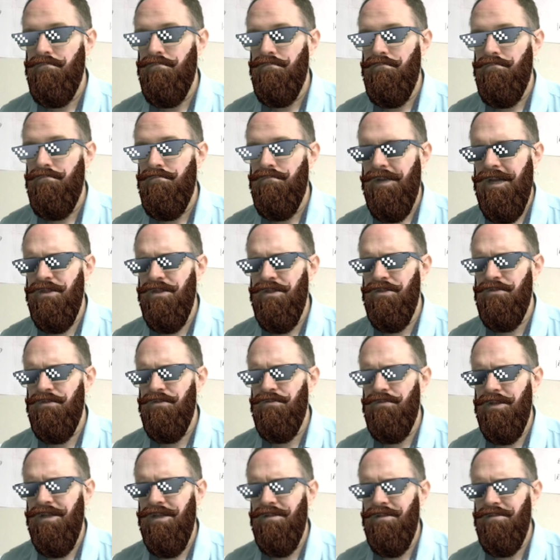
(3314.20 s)

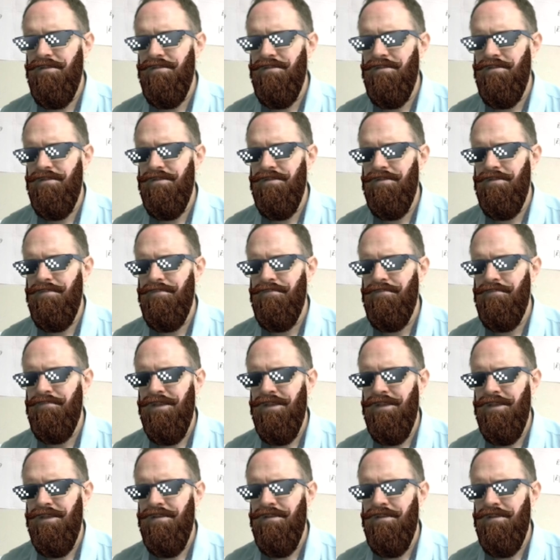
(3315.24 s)
X-rays.
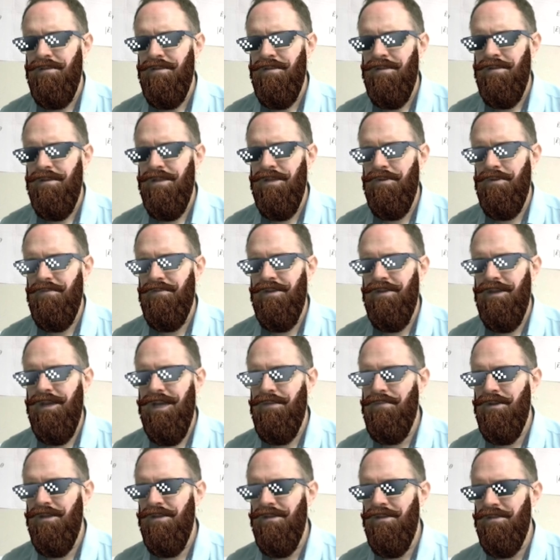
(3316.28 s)
Then we have
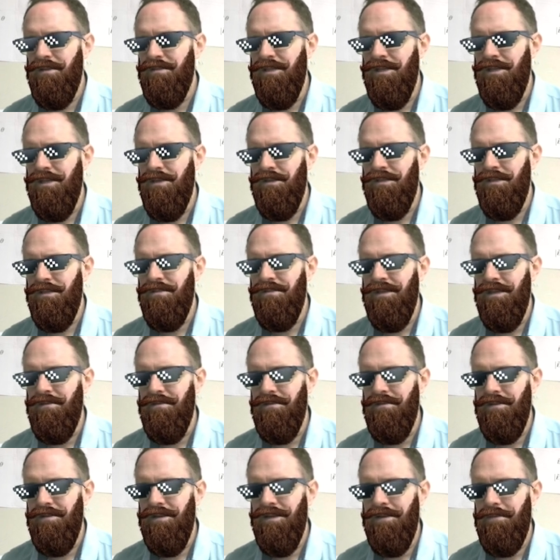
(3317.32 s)
gamma, et cetera,
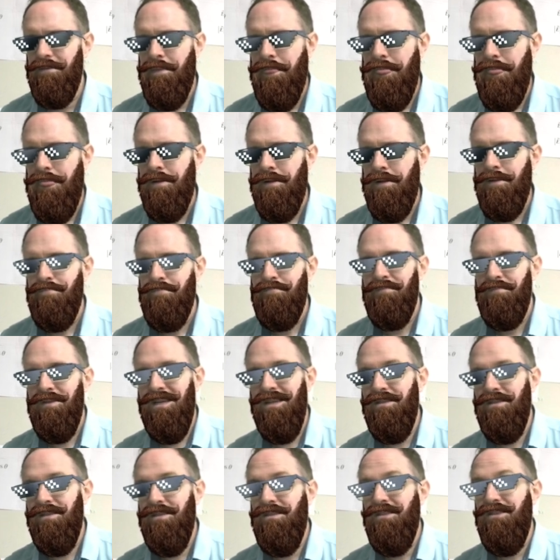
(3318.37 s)
right? Because
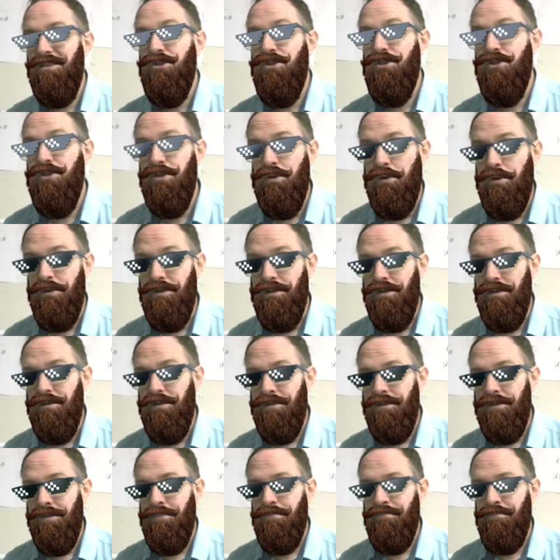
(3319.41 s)
this is shorter,
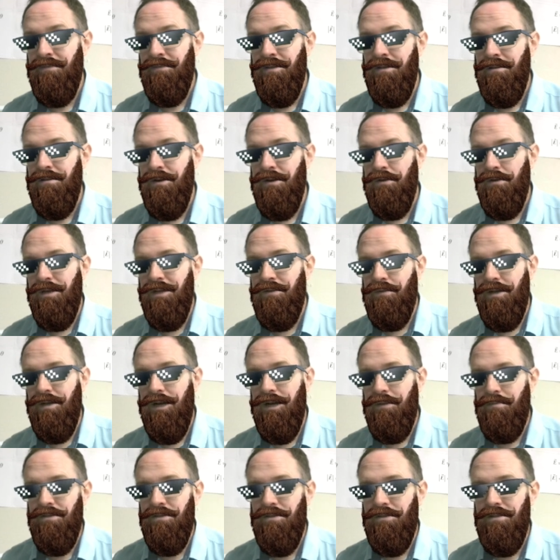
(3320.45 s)
we only have one
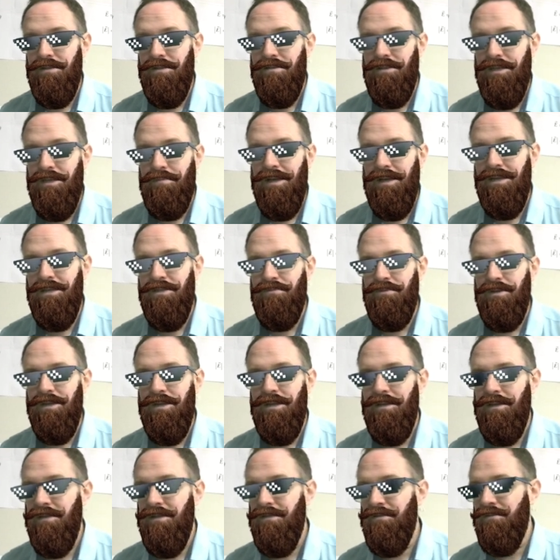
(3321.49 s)
option. It's got to be X-ray,
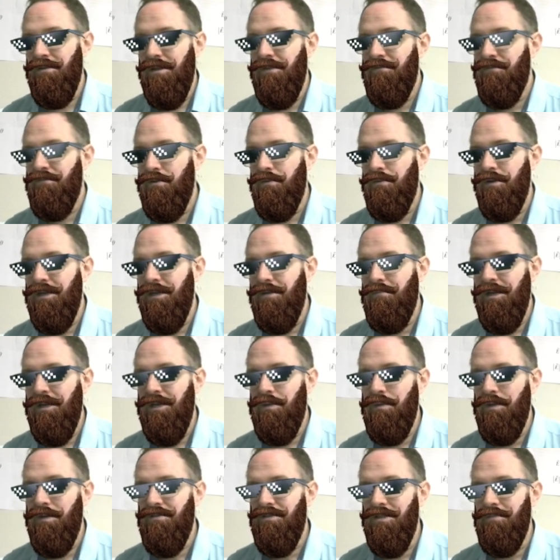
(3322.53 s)
because infrared and
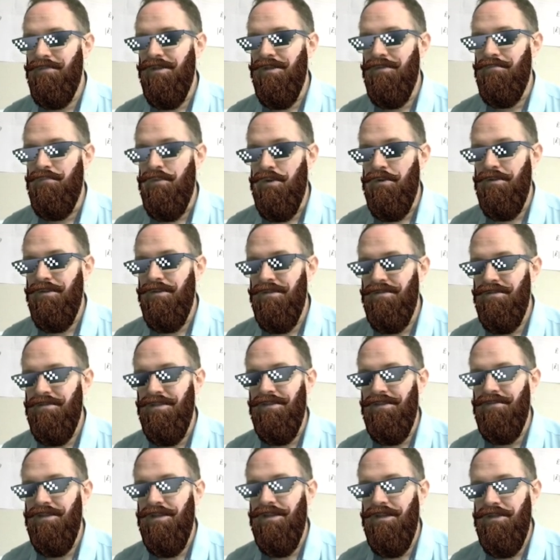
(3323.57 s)
microwave has got to be more than
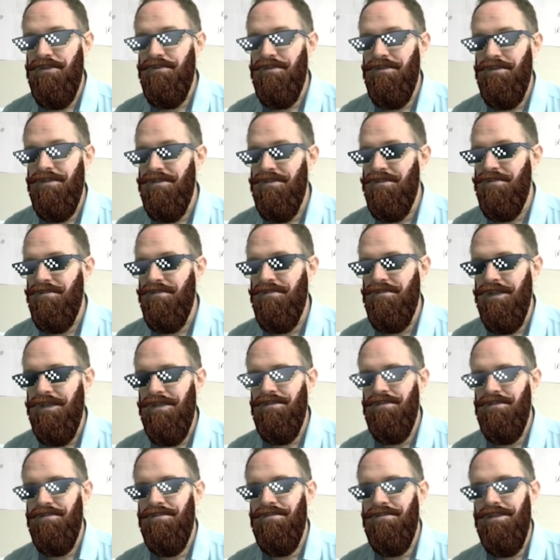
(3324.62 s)
700, and this is less
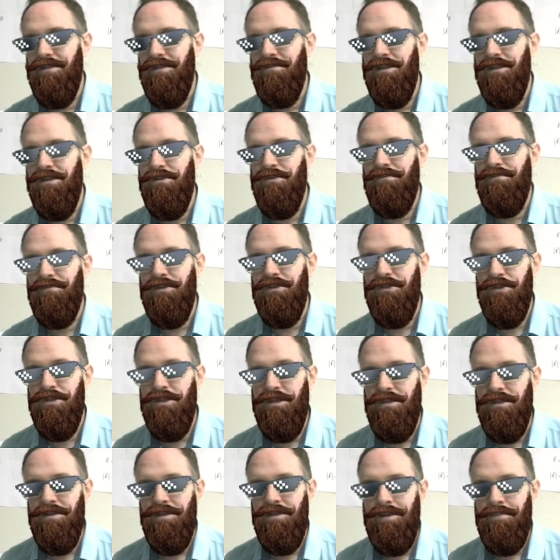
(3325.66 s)
than 700 for
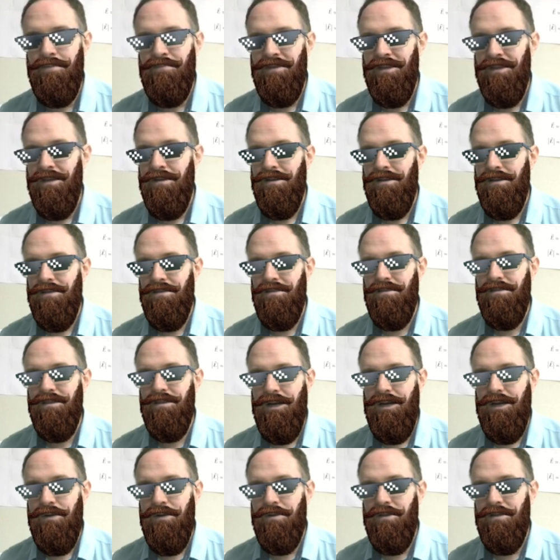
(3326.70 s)
sure. It's not
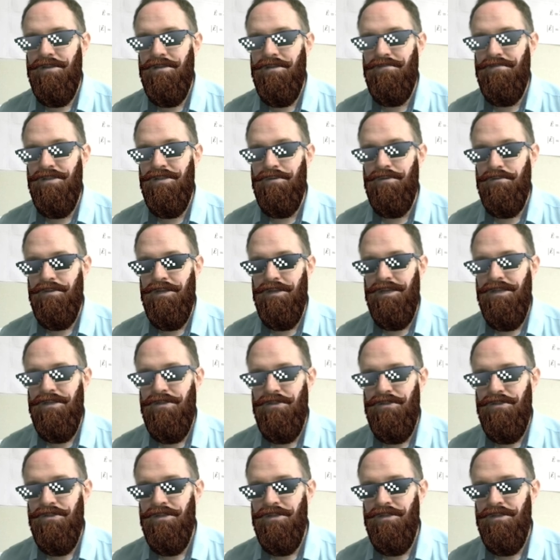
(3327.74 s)
within the visible range.